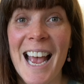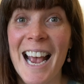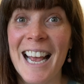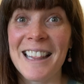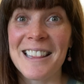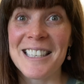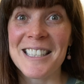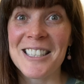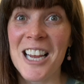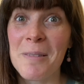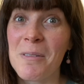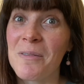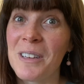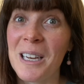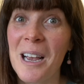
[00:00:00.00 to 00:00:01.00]
at this
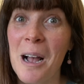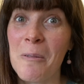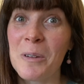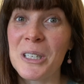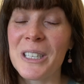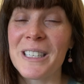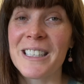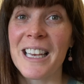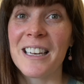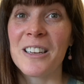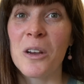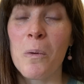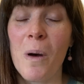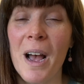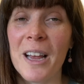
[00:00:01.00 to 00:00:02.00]
time of year, which is getting
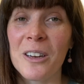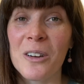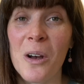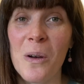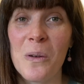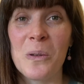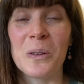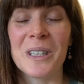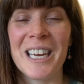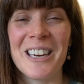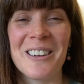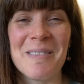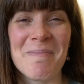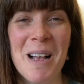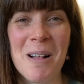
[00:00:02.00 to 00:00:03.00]
quite cold
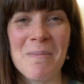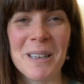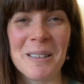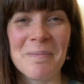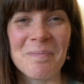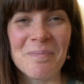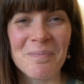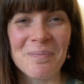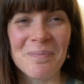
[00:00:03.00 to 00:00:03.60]
here in Melbourne.